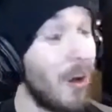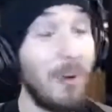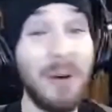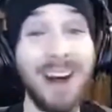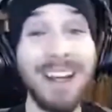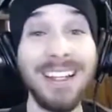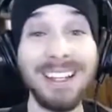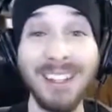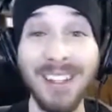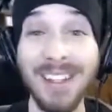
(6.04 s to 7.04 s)
Oh my
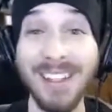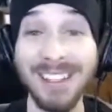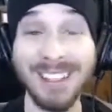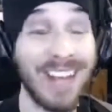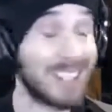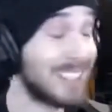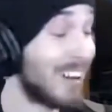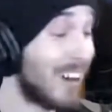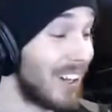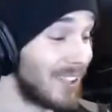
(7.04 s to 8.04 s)
goodness,
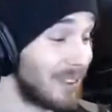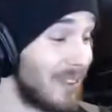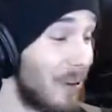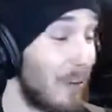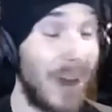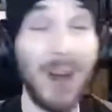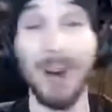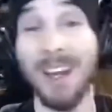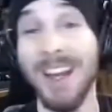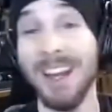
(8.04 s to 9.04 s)
that's awesome.
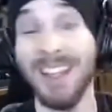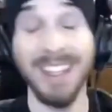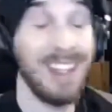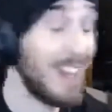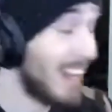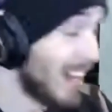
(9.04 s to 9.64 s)
Wow, Kenny.